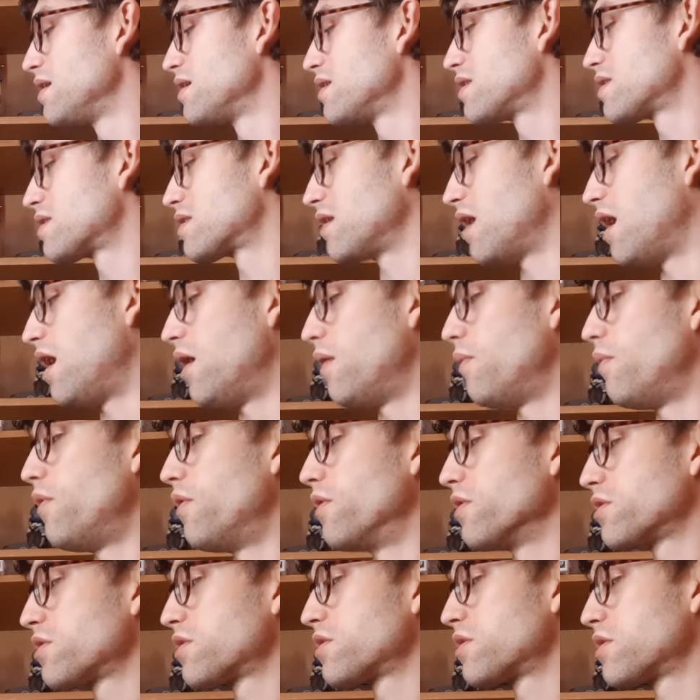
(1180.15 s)
Star
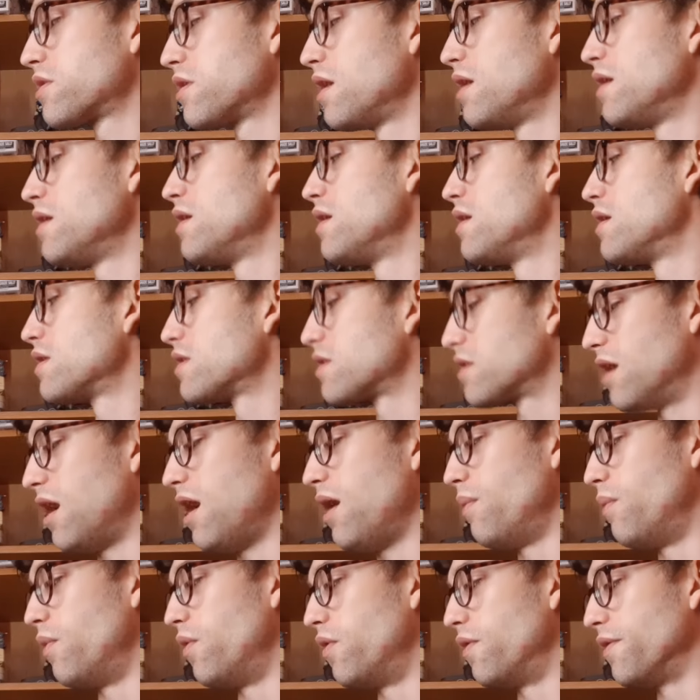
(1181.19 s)
Wars
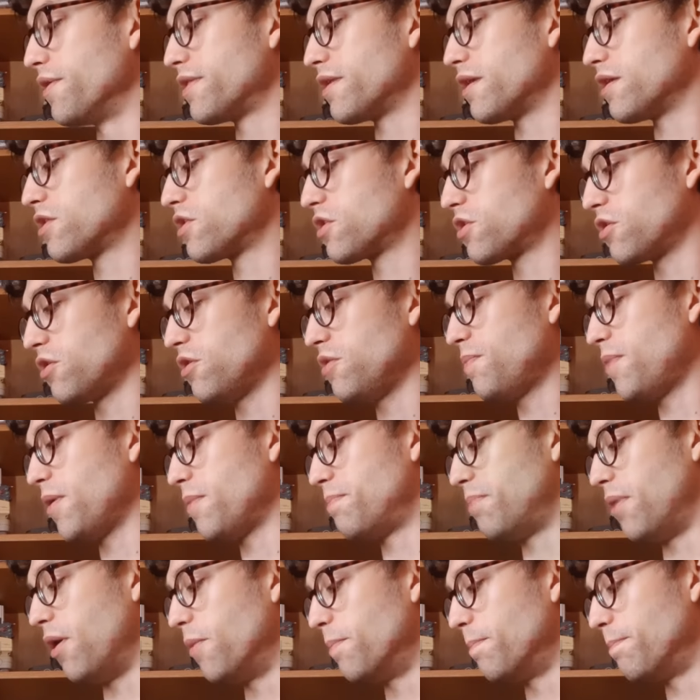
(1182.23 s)
Super
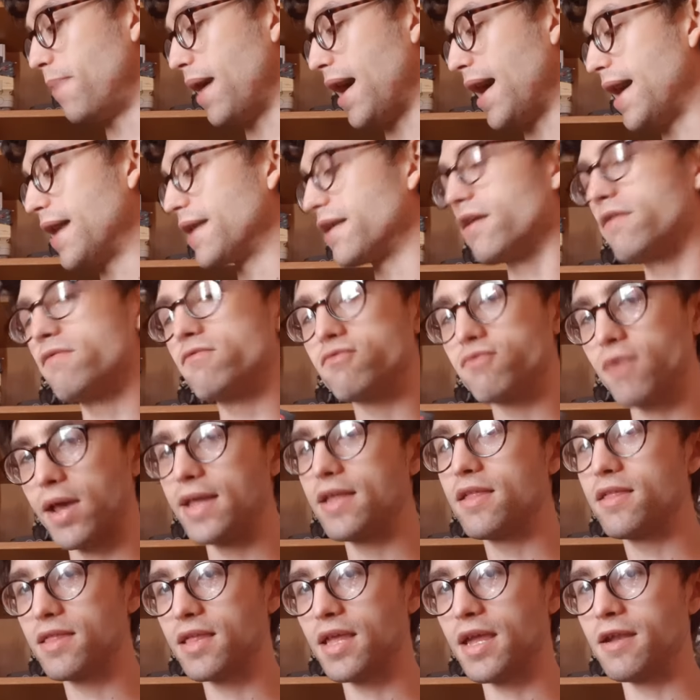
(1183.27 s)
Bombard
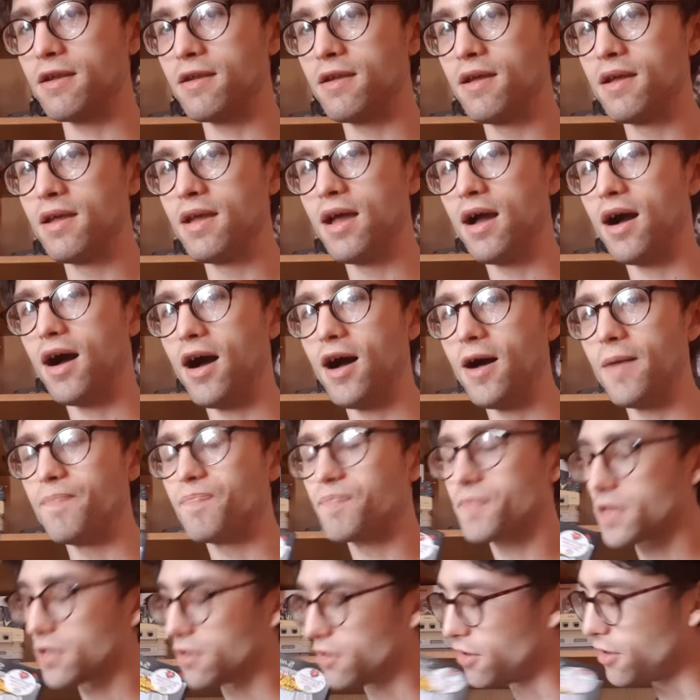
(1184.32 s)
Racing.
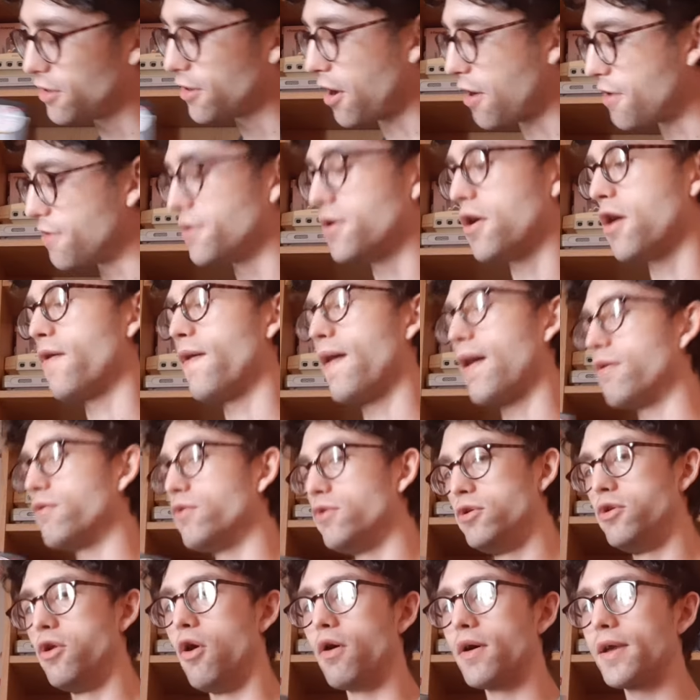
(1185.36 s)
You don't know how
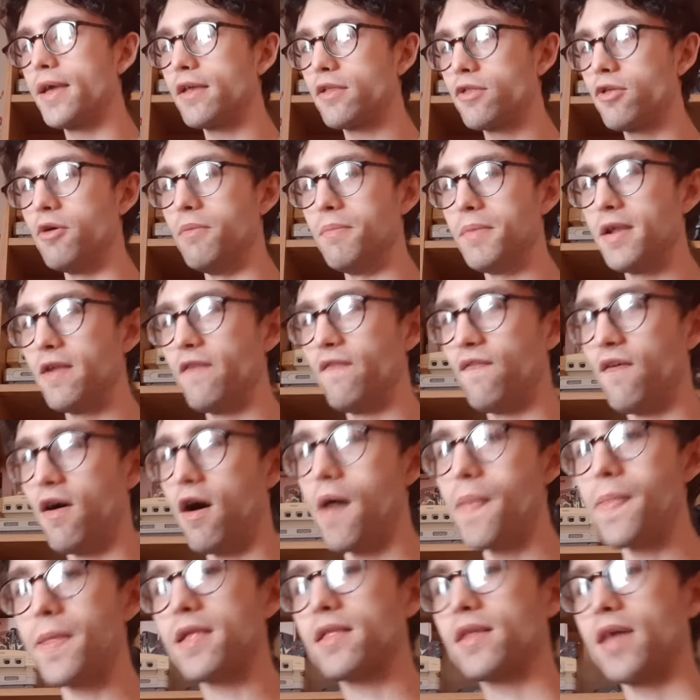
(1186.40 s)
long it took me to
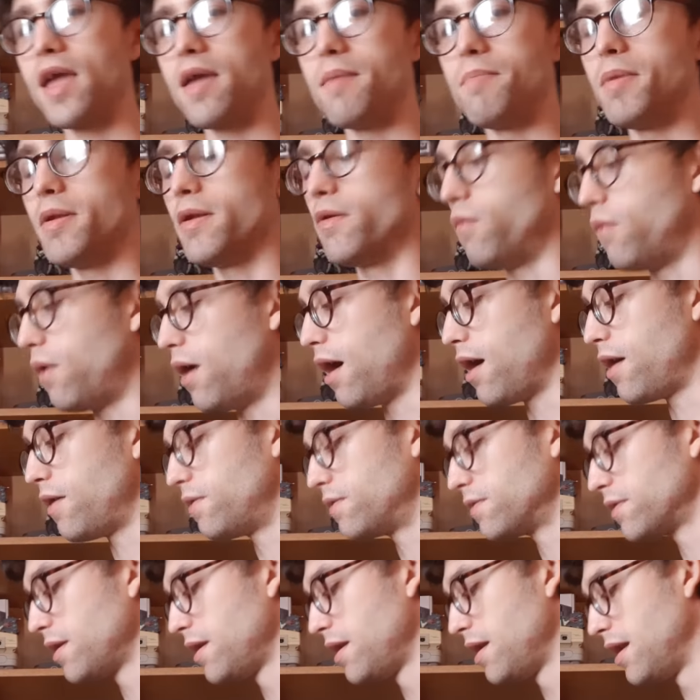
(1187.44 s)
find this game in the
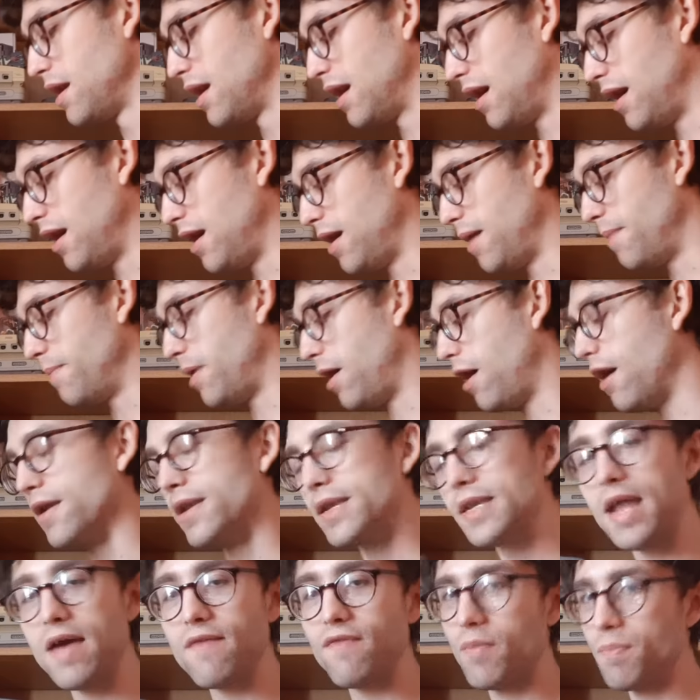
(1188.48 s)
wild. I
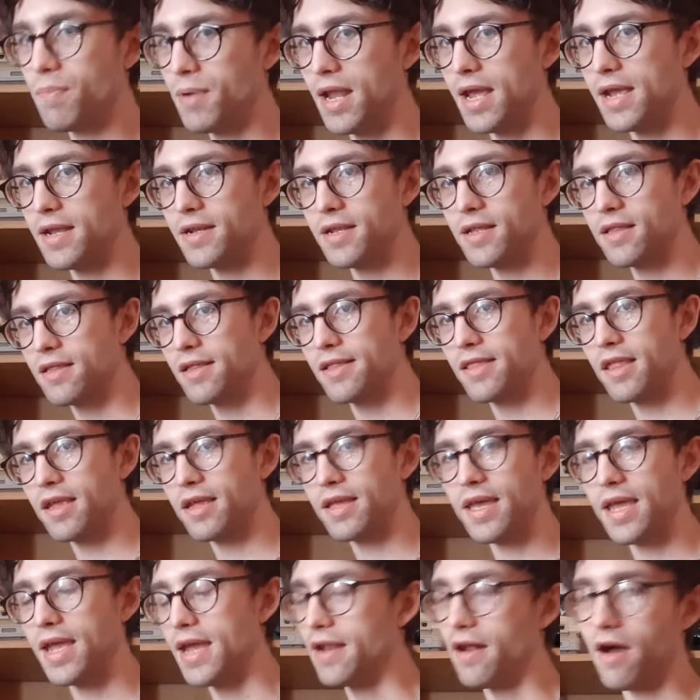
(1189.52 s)
never played this as a
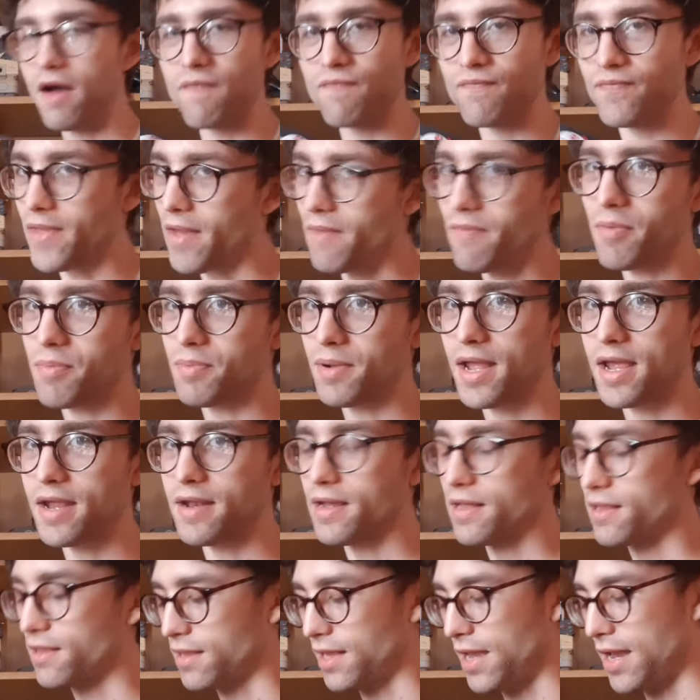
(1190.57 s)
kid. I've never played
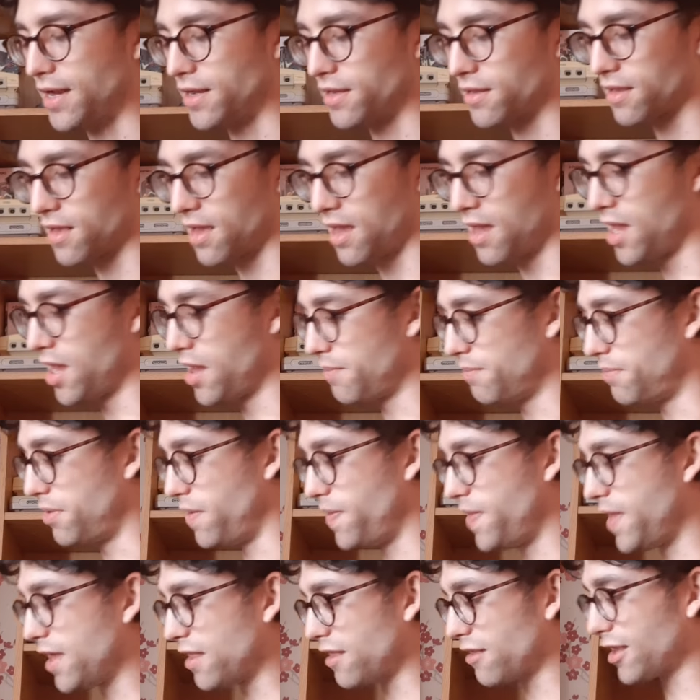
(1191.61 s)
it since.
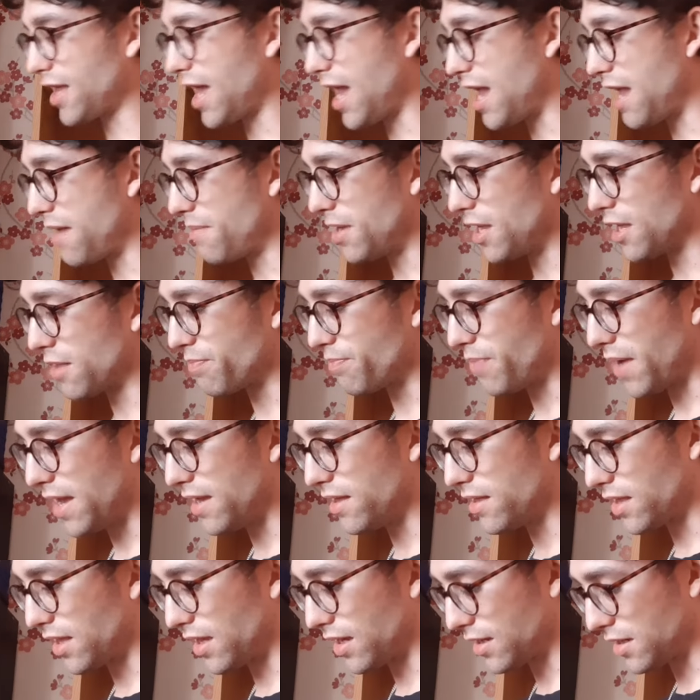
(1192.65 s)
But this game is
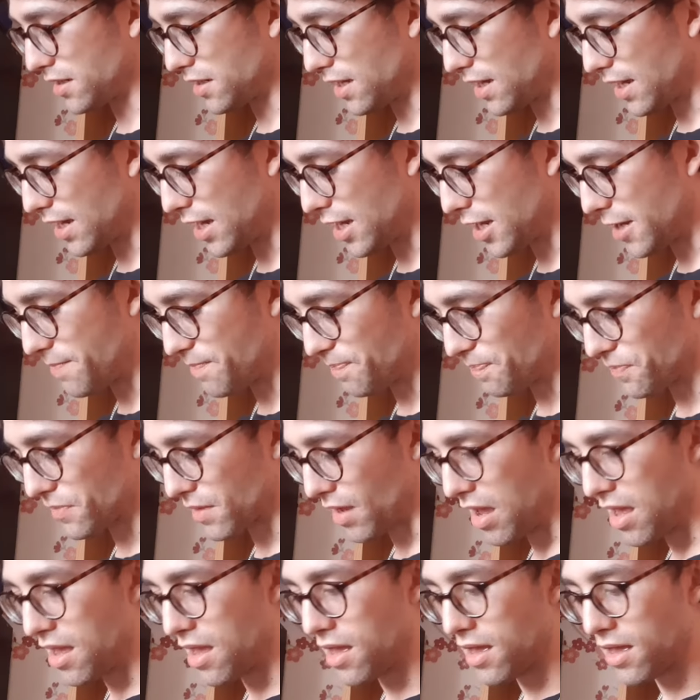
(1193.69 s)
basically
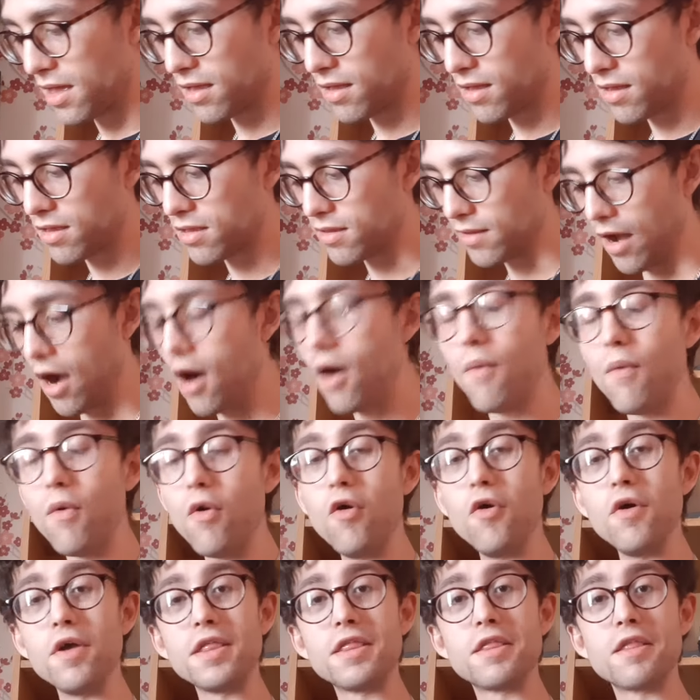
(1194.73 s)
Star
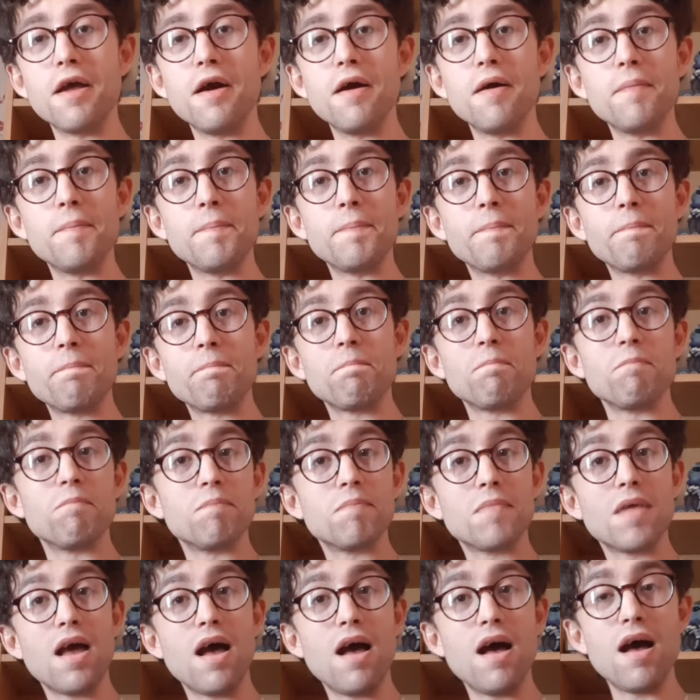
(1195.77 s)
Wars
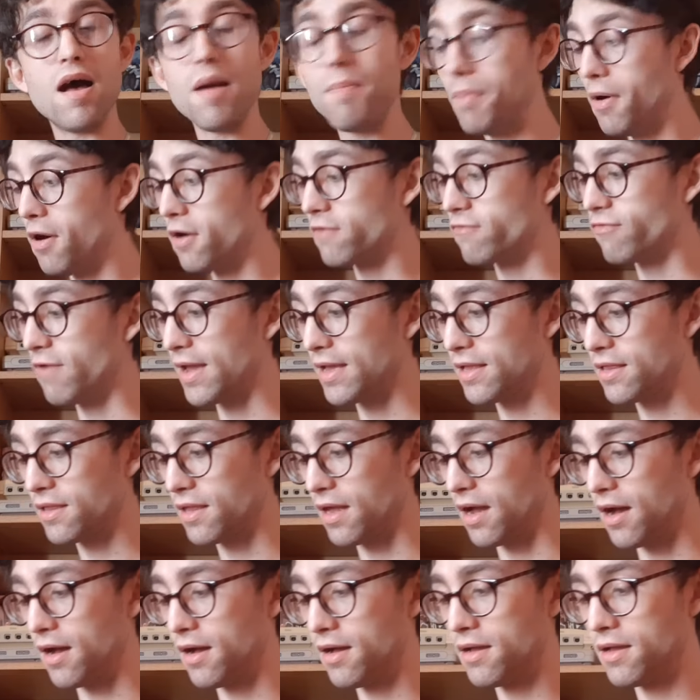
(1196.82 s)

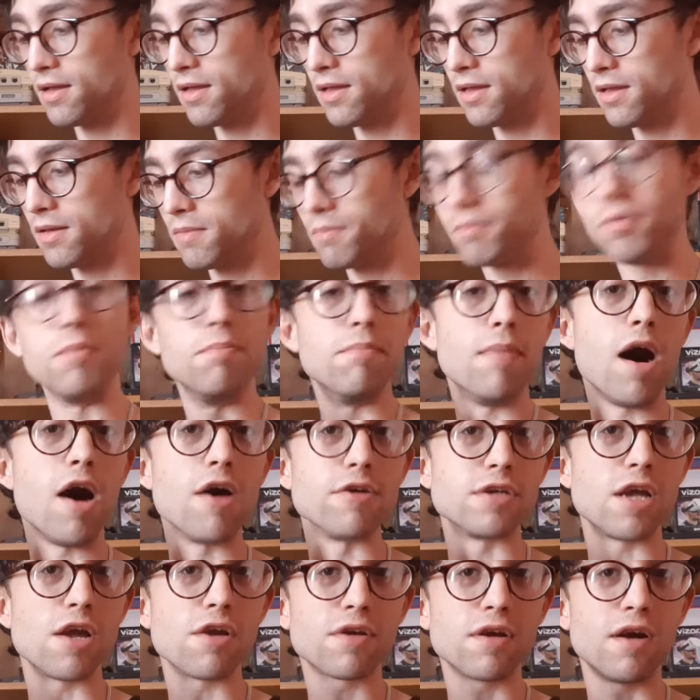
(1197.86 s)
Podracer, but
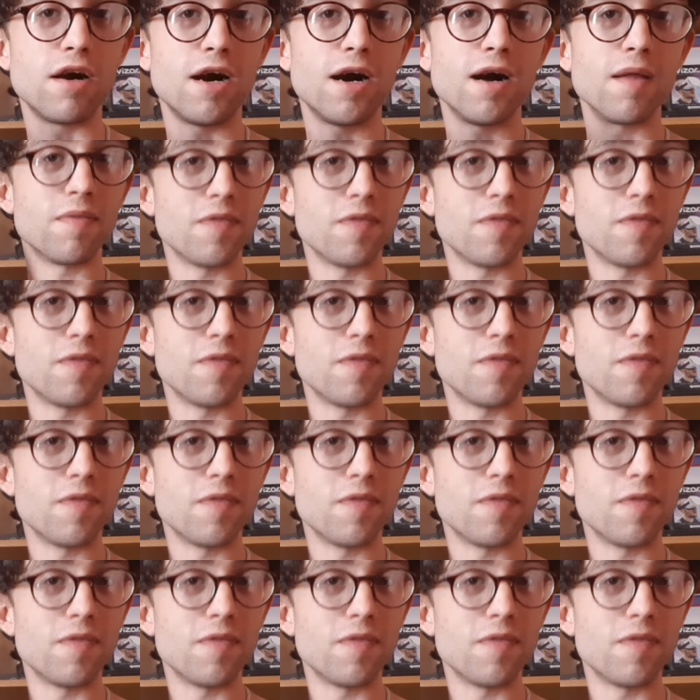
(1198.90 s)
Mario Kart.